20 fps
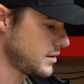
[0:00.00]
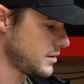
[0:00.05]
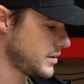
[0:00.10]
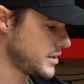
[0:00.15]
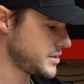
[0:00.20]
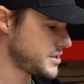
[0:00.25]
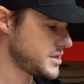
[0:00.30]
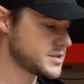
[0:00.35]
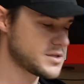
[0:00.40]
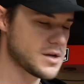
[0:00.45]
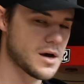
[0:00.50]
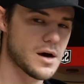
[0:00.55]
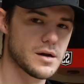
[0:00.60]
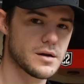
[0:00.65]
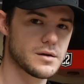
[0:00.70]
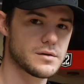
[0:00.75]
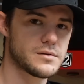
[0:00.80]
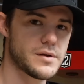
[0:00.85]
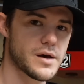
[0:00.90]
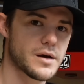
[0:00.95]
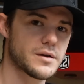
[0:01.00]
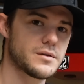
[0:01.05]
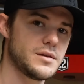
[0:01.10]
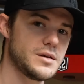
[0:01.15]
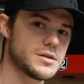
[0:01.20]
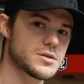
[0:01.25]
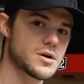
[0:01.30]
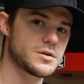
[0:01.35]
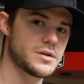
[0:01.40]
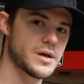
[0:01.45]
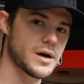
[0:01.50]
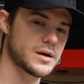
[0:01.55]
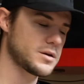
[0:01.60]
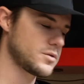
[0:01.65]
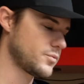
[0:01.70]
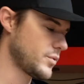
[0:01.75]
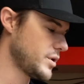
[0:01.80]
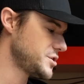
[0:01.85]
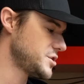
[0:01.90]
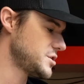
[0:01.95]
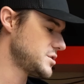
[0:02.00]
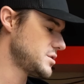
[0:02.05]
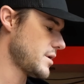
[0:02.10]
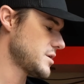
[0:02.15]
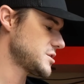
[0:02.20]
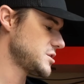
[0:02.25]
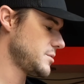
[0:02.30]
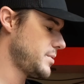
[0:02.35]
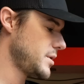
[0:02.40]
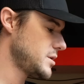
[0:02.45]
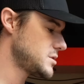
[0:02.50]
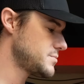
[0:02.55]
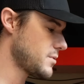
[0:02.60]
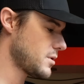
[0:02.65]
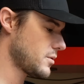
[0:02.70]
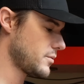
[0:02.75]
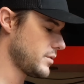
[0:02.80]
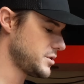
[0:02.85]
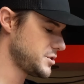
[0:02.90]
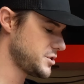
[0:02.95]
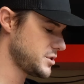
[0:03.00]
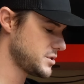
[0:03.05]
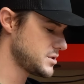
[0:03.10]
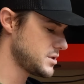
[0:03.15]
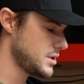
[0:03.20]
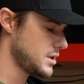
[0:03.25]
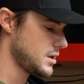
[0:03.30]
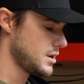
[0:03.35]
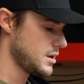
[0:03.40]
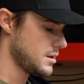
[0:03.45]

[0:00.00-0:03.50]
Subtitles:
this is not these aren't Tekton wrenches, they're actually Pittsburgh wrenches,